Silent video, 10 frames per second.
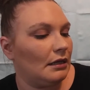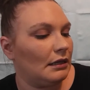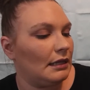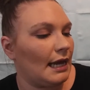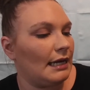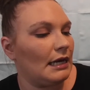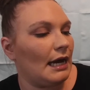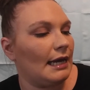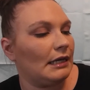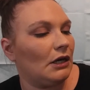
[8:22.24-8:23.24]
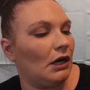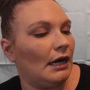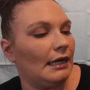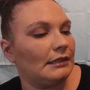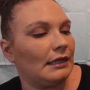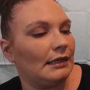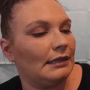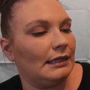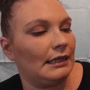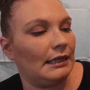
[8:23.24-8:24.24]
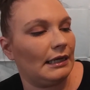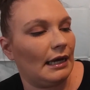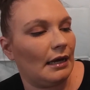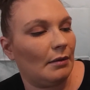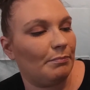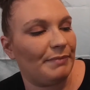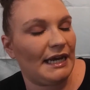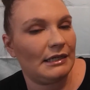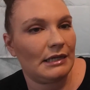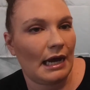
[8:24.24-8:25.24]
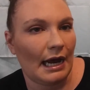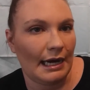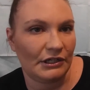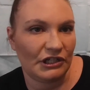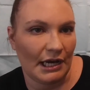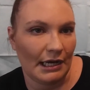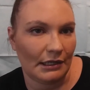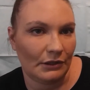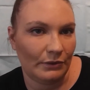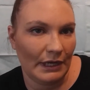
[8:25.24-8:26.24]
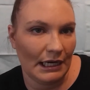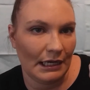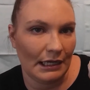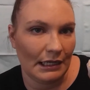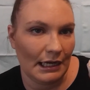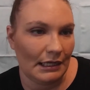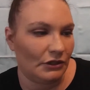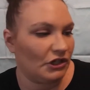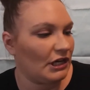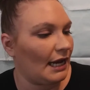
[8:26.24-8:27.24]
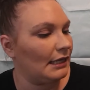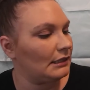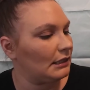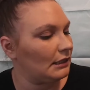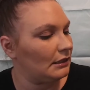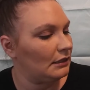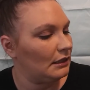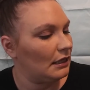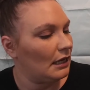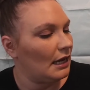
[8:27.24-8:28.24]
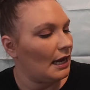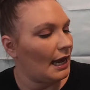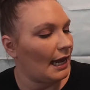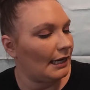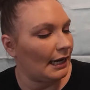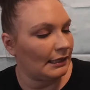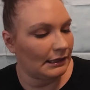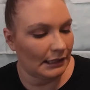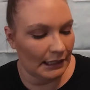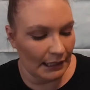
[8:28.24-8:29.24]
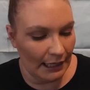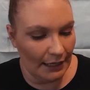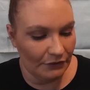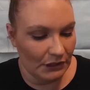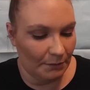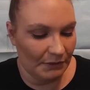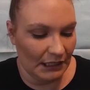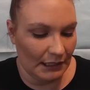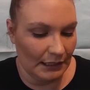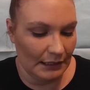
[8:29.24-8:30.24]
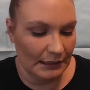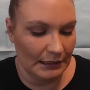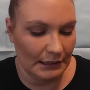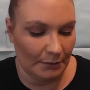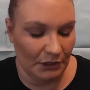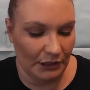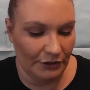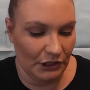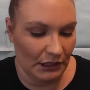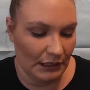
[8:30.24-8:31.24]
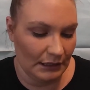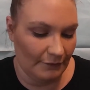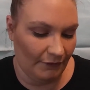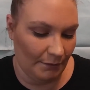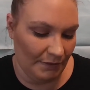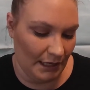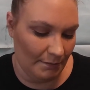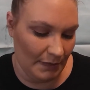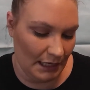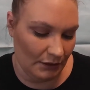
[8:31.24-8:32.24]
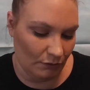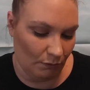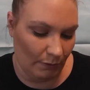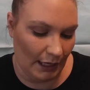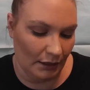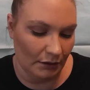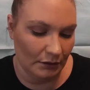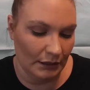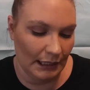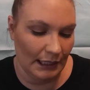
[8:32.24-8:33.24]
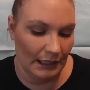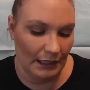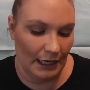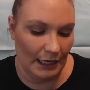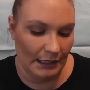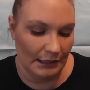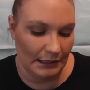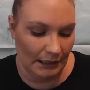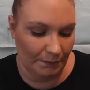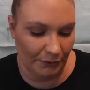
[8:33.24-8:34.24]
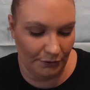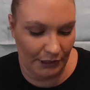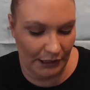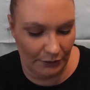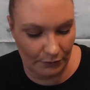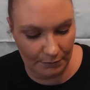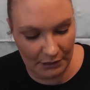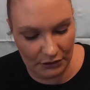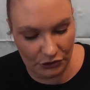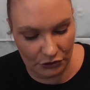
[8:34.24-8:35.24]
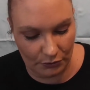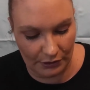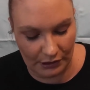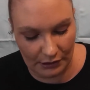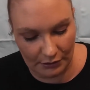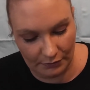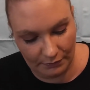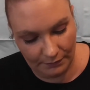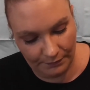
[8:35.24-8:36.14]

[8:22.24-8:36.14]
And then I got the Baked Eyeshadow in Enchanted, and I think I have something similar to this from them as well in a deeper hue. I'm not sure though.